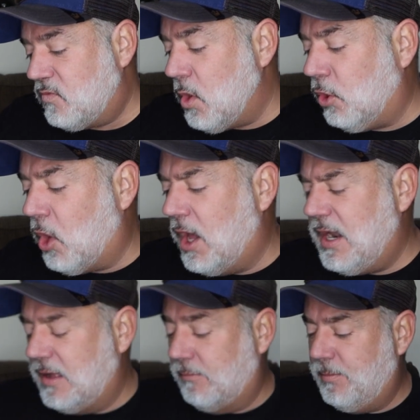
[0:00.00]
hold on,
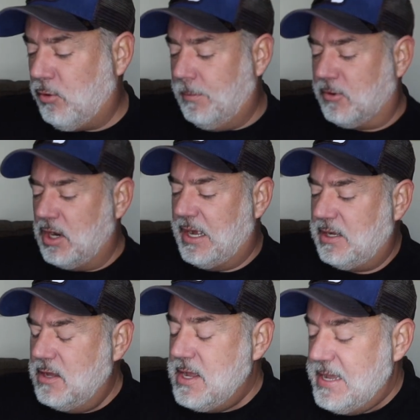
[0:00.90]
let me pull up her
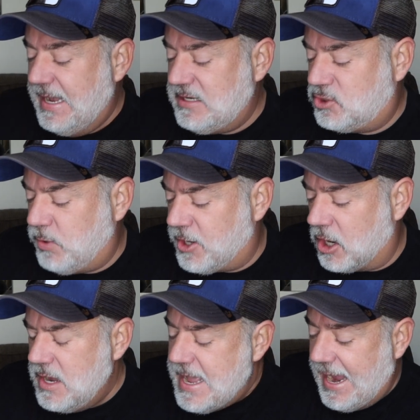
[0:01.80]
uh,
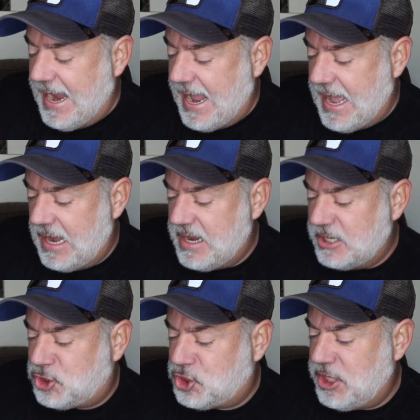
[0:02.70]
Twitter,
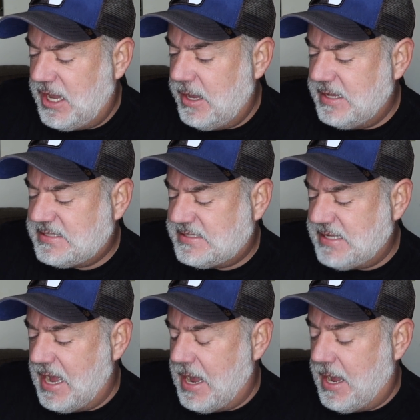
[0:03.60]
and she
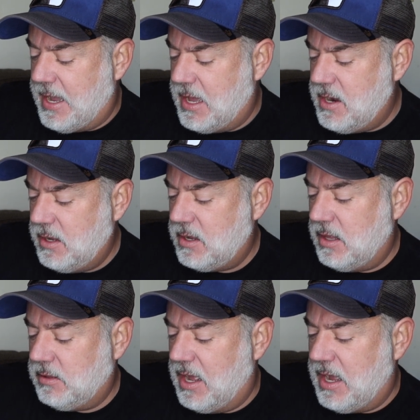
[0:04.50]
said
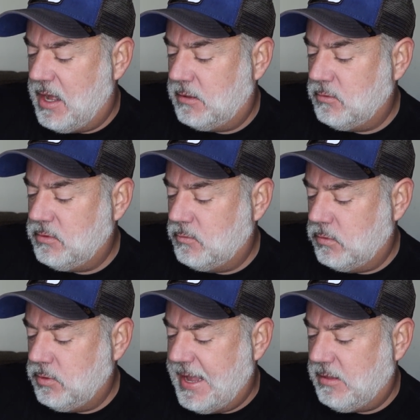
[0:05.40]
uh,
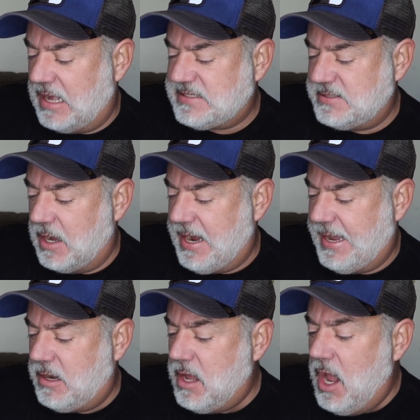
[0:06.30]
late last
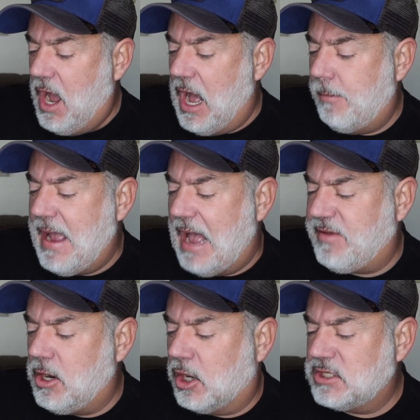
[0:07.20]
night,
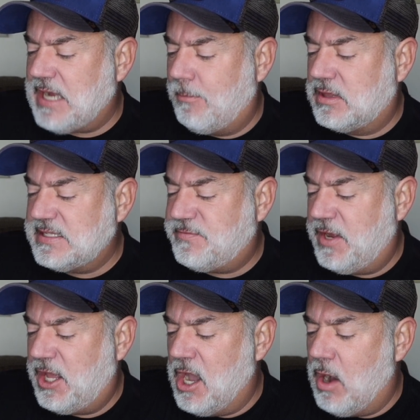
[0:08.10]
having a hard time with this
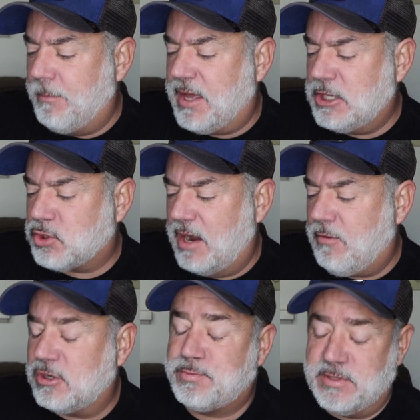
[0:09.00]
video. I'm gonna try to,
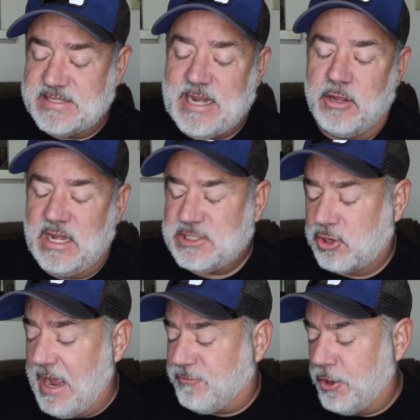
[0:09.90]
or she put this out
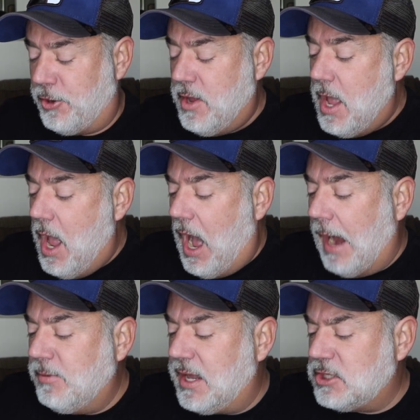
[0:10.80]
yesterday afternoon.
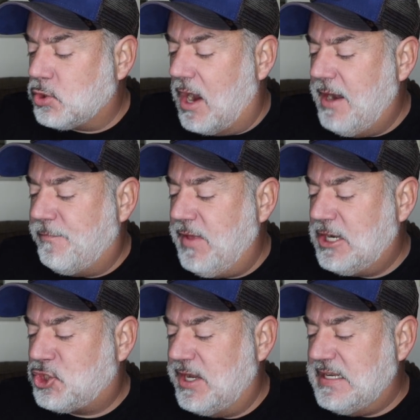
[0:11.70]
I'm gonna try to
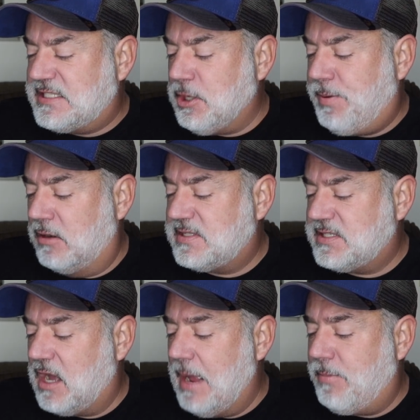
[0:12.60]
finish it and still post
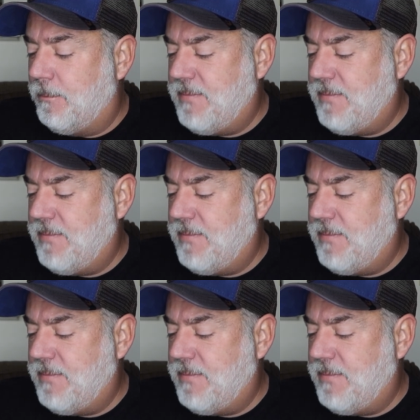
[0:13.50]
tonight, but